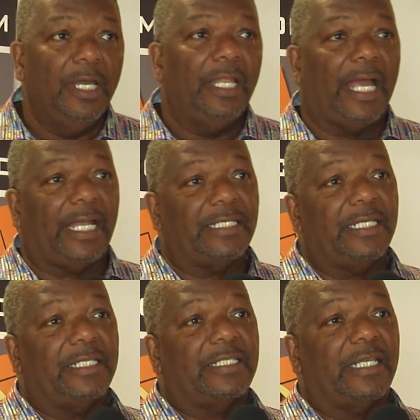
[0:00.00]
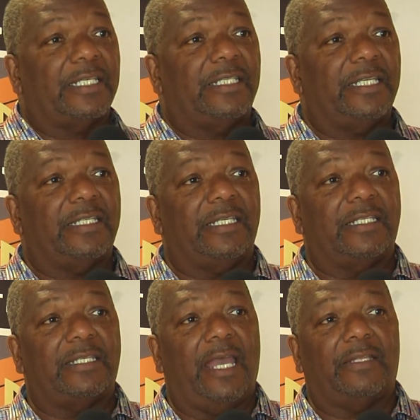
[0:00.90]
like I said, this is a
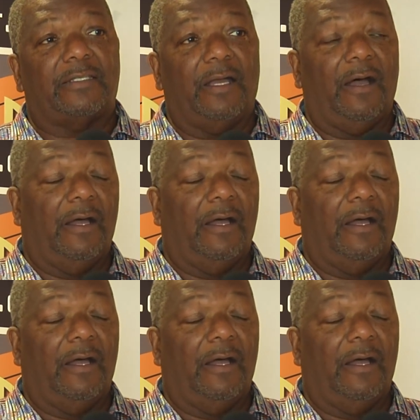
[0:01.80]
60-set